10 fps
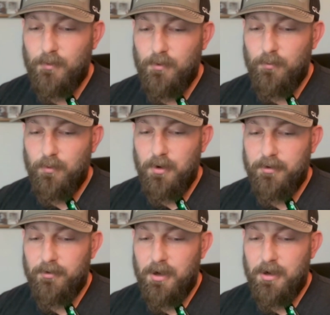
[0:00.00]

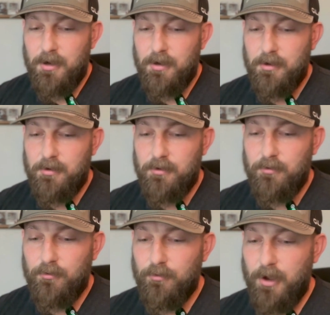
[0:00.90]
What I
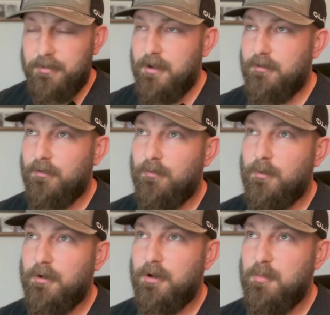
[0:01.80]
think this
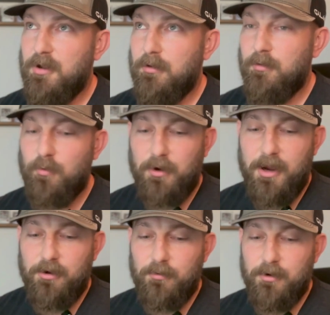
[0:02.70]
one could be a little more
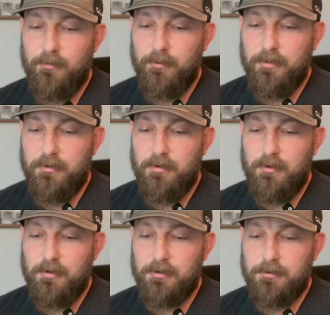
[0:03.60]
accurate with
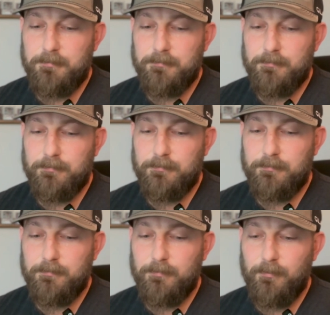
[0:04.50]
the
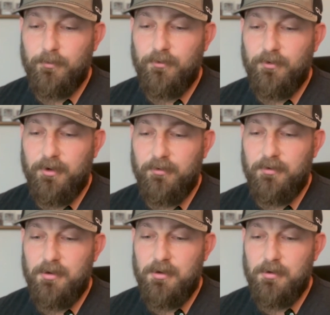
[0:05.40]

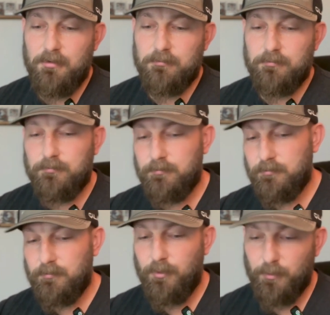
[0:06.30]

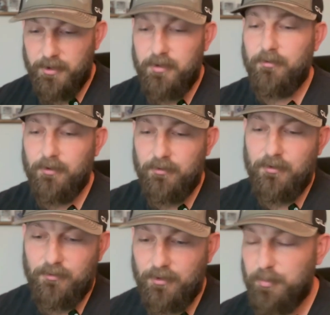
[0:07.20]
63 to
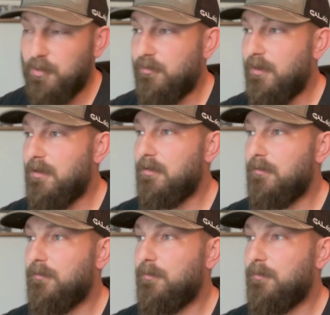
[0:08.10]
66% of